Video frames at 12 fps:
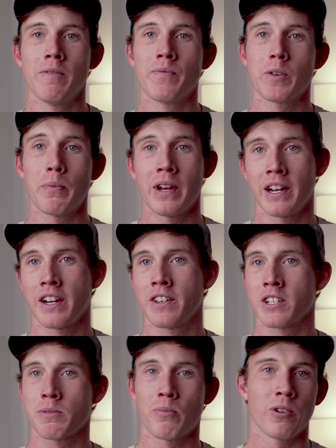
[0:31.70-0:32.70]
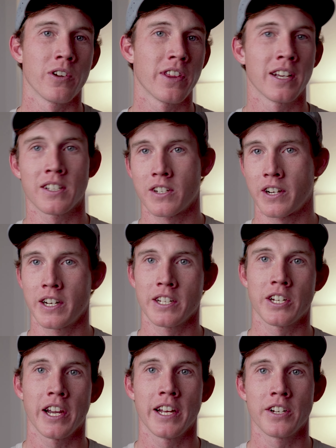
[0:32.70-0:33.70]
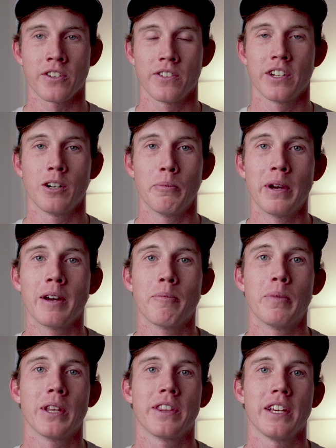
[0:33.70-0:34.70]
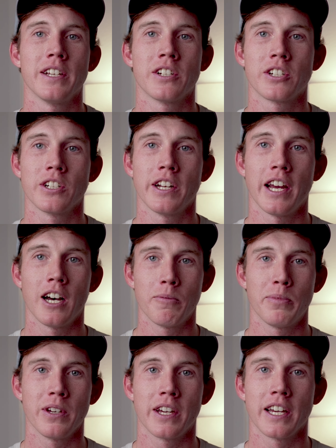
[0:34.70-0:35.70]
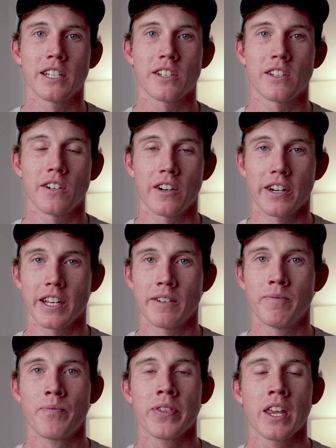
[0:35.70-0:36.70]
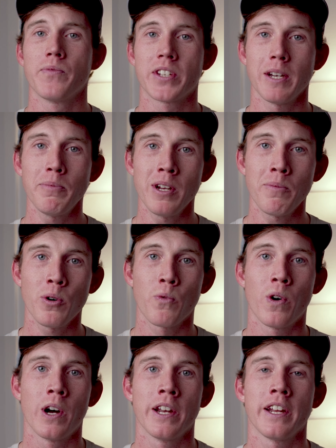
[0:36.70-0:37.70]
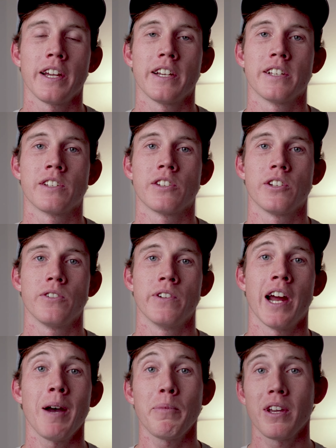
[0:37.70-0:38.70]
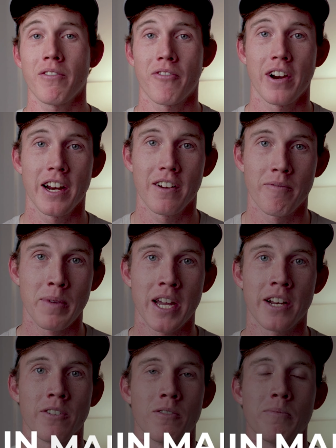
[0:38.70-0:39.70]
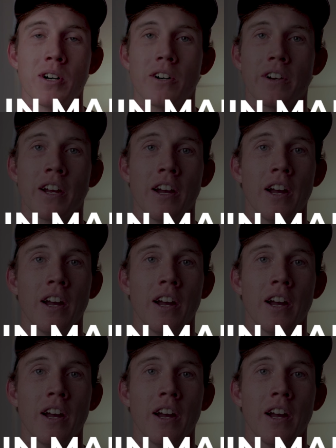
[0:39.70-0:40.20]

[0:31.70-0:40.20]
depending on the sport, things are going to change a little bit, but these should help you get started. Tip number 1 is to not be afraid of manual mode.